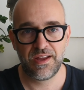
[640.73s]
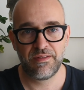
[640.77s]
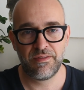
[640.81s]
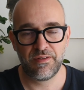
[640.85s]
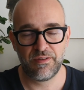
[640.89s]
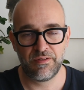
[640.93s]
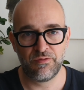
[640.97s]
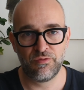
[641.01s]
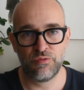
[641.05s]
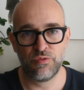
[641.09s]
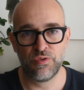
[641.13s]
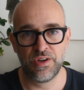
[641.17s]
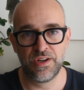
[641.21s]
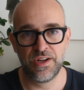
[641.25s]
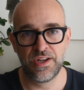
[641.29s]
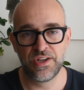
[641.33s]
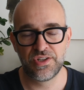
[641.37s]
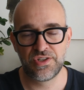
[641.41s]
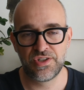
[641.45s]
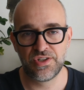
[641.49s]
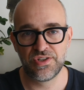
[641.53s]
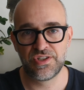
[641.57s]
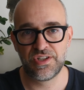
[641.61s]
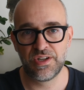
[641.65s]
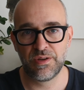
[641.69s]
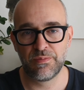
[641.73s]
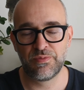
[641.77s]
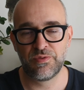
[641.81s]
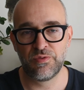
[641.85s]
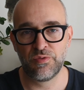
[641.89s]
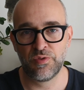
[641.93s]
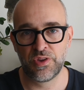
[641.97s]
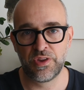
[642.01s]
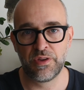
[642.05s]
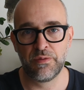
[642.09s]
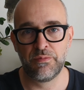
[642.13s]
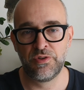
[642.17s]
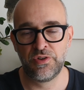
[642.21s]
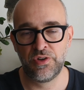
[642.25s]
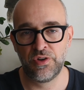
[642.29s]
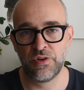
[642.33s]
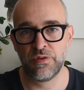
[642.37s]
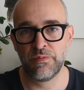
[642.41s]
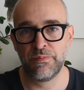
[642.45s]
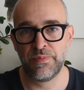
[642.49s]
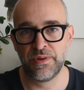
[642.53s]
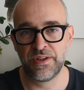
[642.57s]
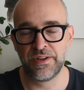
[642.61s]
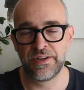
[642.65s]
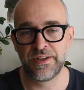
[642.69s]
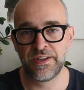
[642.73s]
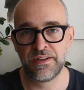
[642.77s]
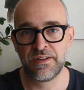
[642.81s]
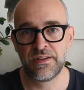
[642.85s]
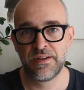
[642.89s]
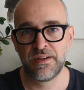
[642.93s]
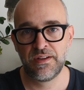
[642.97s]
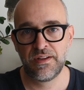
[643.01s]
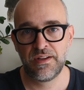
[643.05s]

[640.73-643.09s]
relationship with your building